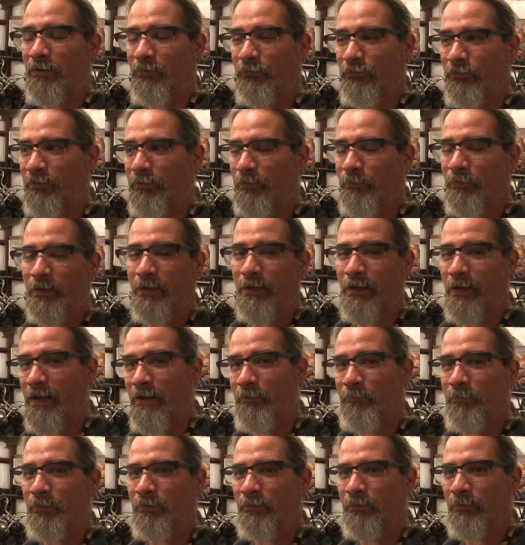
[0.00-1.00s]
I'll show you what I
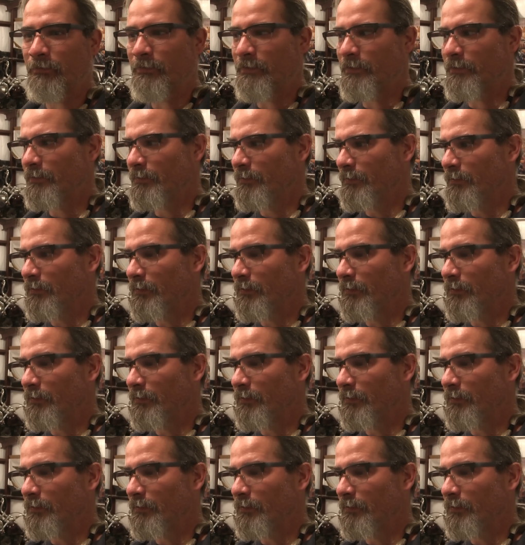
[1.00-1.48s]
have been doing.